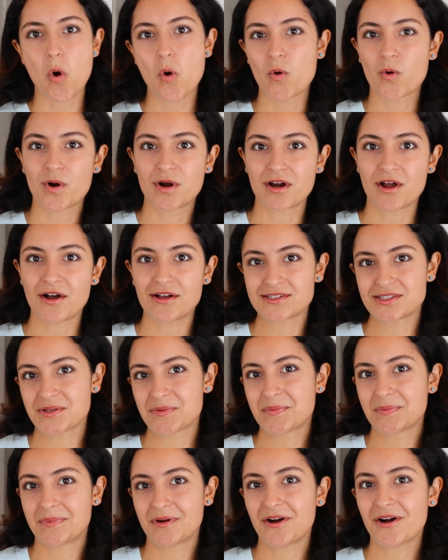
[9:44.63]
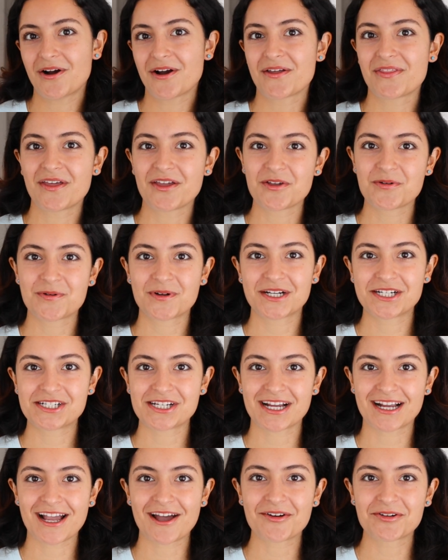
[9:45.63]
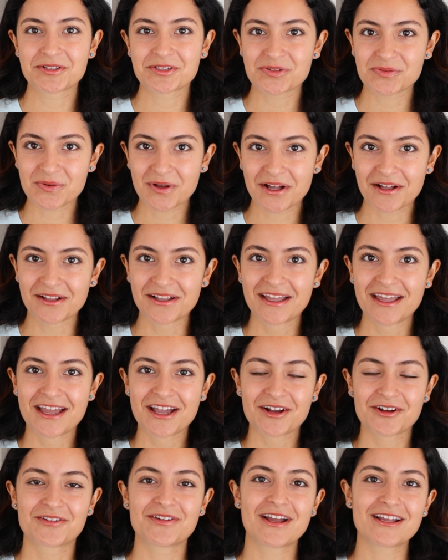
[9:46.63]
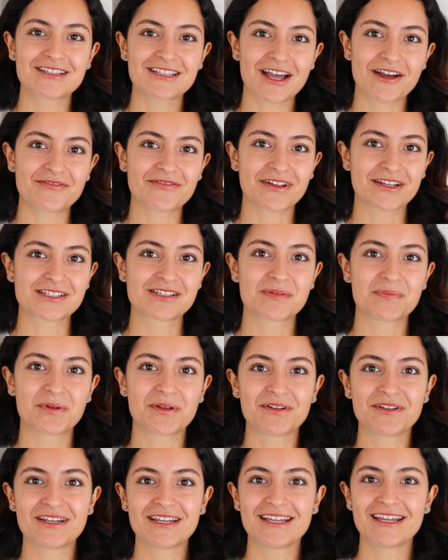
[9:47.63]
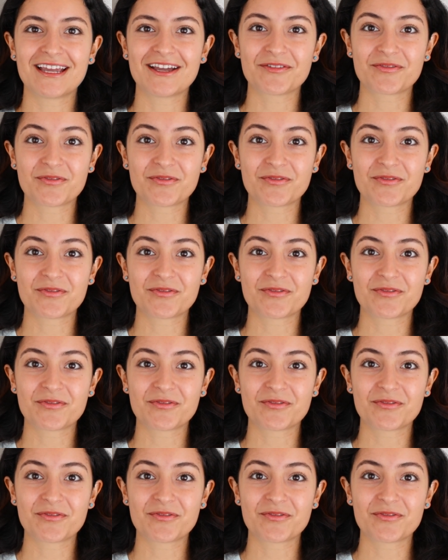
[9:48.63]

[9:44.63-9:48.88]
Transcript: or an awesome bar that you want to check out as well. Create that flexibility